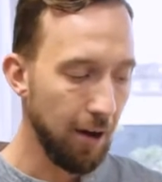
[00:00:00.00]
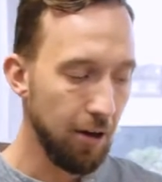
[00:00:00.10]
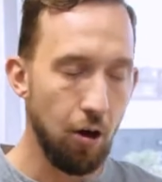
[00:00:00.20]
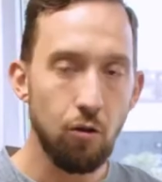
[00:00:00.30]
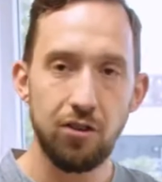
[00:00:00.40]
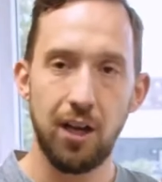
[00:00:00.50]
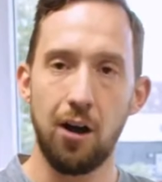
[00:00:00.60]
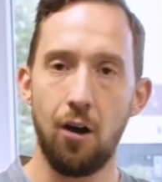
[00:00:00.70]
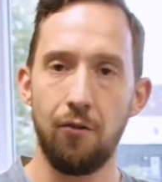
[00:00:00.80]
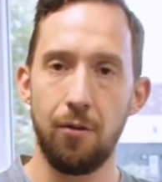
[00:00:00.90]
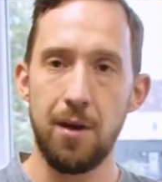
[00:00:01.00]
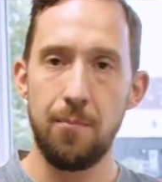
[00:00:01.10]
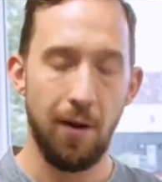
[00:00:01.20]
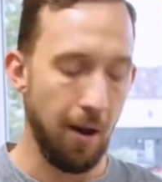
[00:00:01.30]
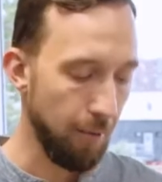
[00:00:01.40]
coating of the B
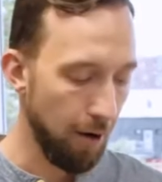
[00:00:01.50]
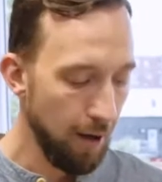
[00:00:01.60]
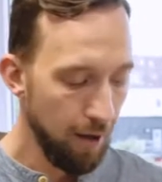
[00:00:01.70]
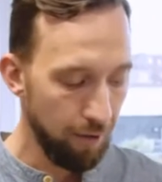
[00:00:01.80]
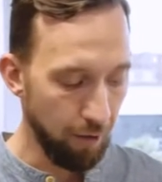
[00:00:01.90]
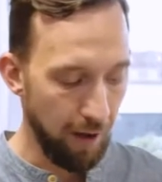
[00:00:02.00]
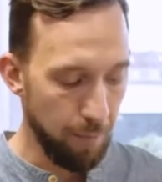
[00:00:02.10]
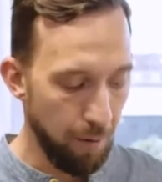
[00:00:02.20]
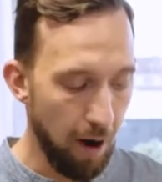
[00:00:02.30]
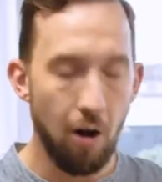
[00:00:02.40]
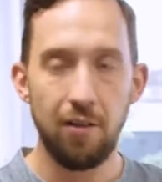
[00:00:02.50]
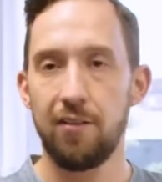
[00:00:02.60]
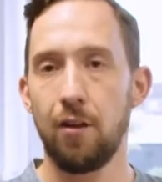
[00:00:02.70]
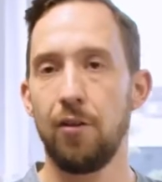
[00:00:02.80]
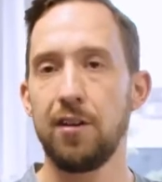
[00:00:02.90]
paper so that parts
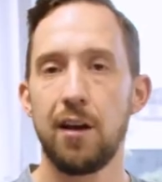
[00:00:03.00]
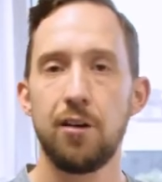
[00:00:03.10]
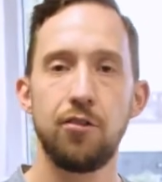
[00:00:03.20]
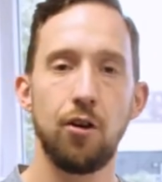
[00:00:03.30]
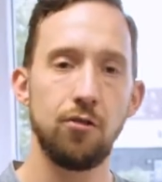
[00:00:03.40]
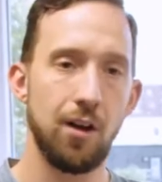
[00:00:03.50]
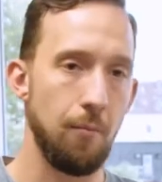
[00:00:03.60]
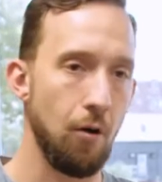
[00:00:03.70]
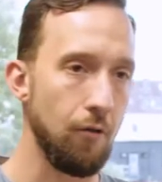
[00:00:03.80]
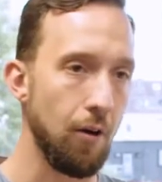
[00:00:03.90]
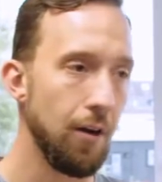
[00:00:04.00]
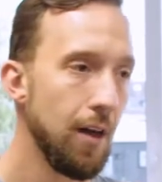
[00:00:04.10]
of it don't come over.